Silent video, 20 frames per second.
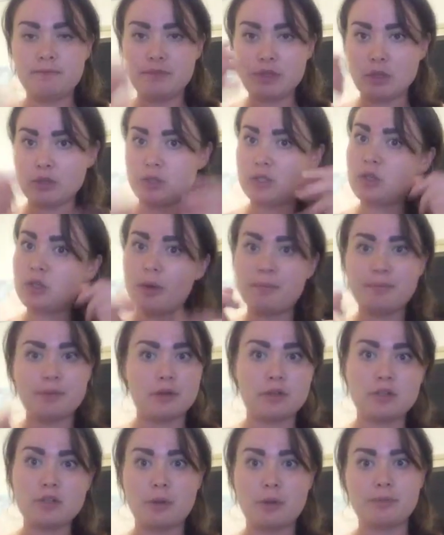non-stop,
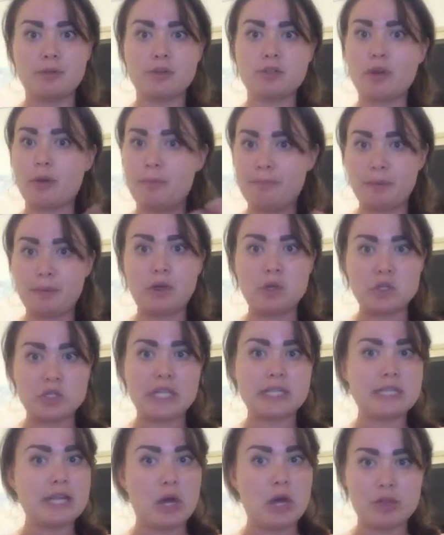because
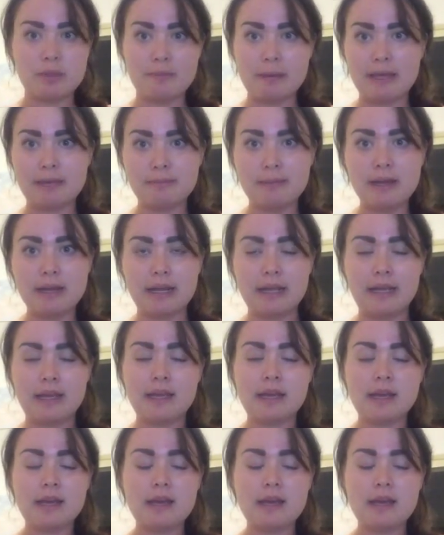that's how they make money.